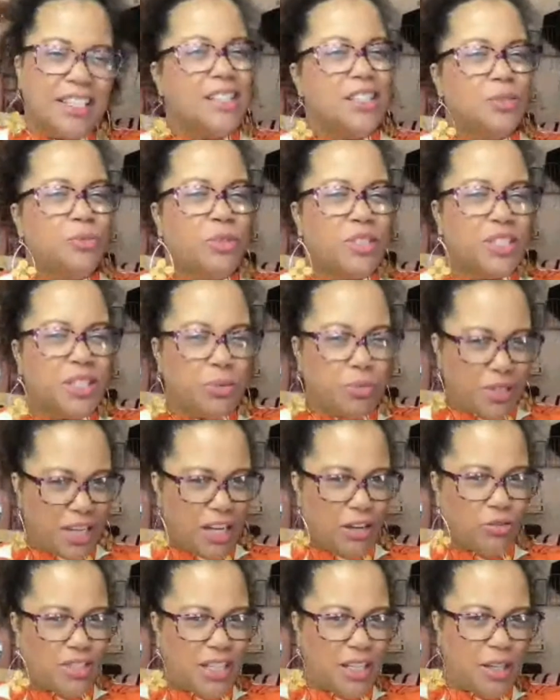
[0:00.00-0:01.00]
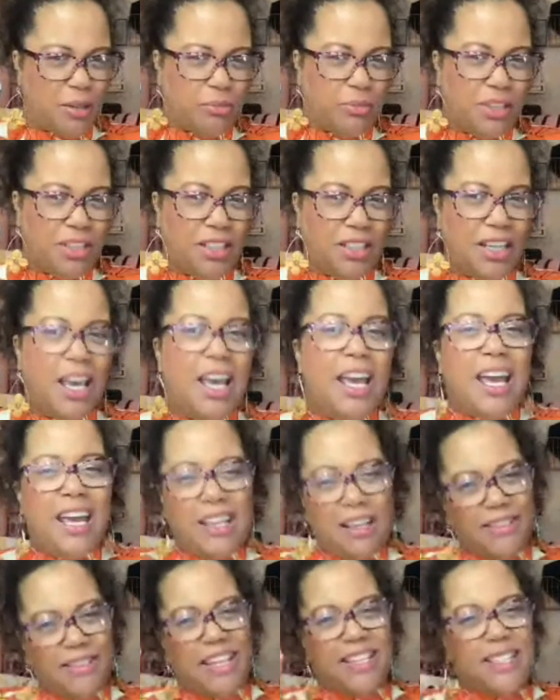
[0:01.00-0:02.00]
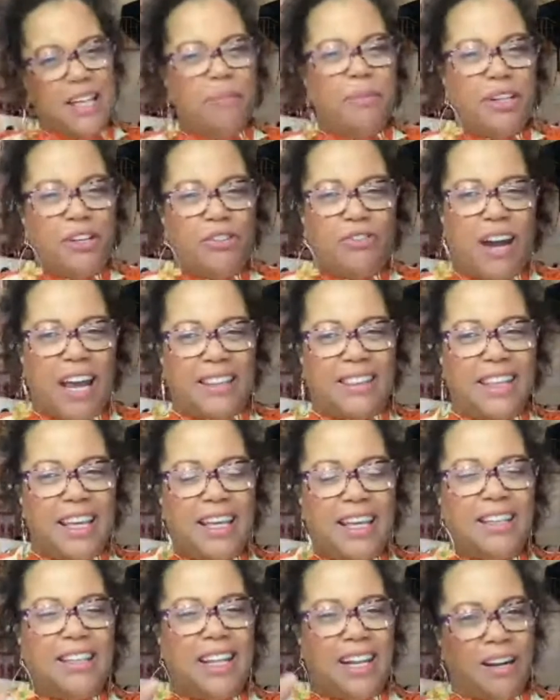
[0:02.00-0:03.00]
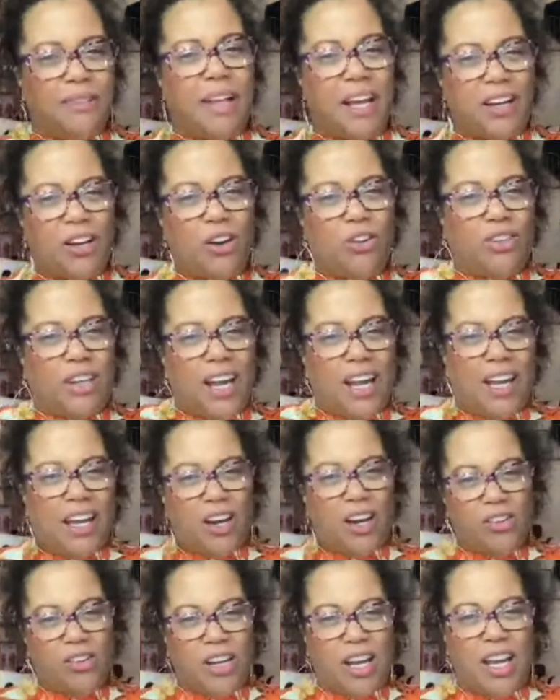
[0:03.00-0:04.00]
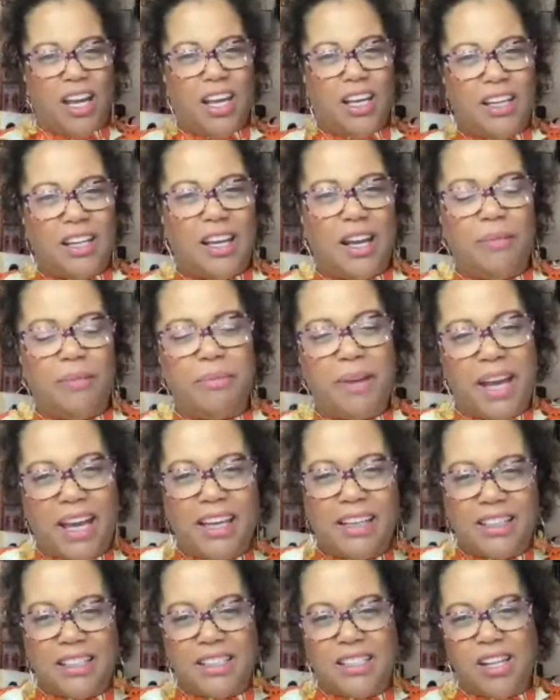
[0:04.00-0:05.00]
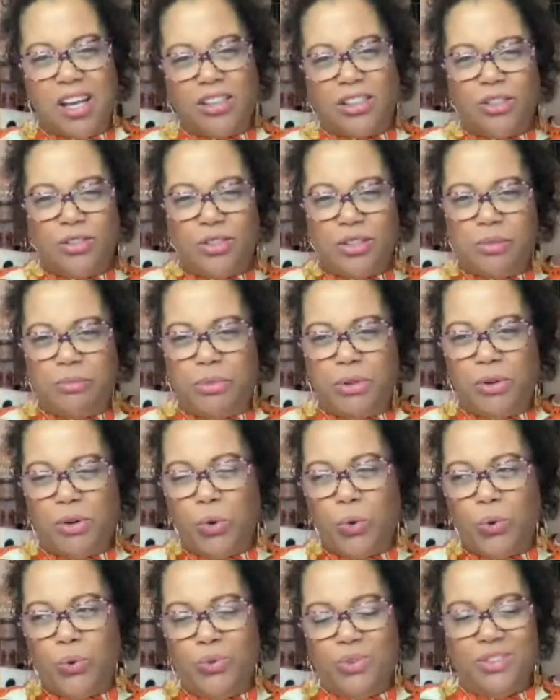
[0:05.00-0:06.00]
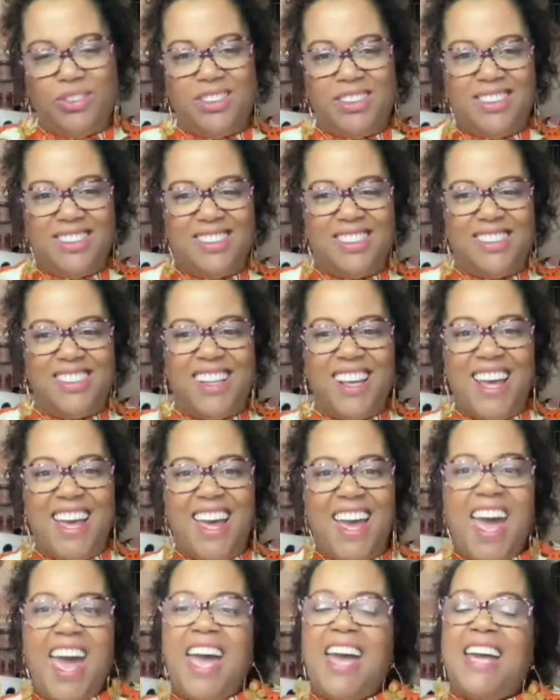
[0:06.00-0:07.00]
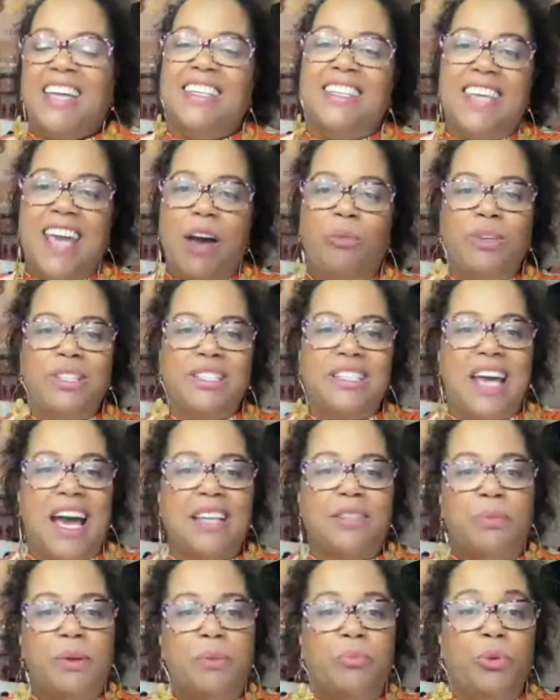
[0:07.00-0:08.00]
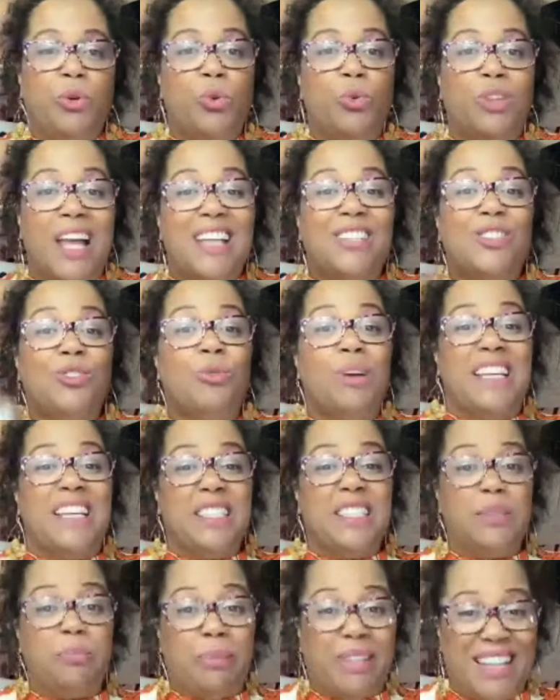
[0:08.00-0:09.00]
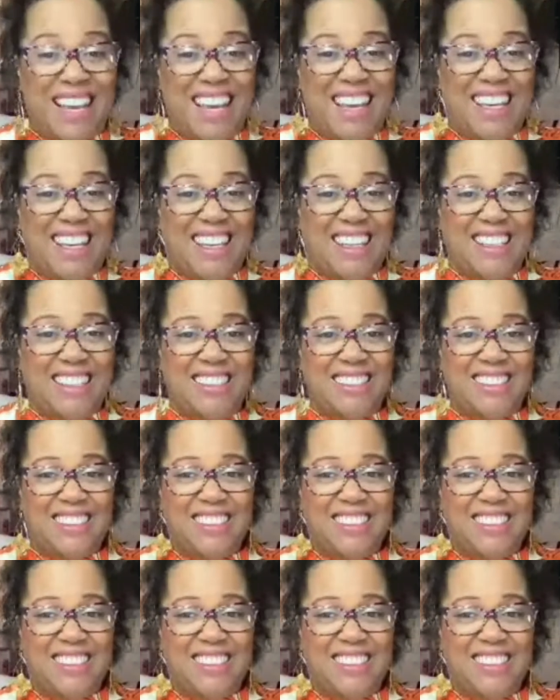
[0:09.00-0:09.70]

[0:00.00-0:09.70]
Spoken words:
I just want to see what they're gonna tell me. And if they tell me the right thing, then I'm like, okay. I can talk to you some more. Get with tax people who like to explain.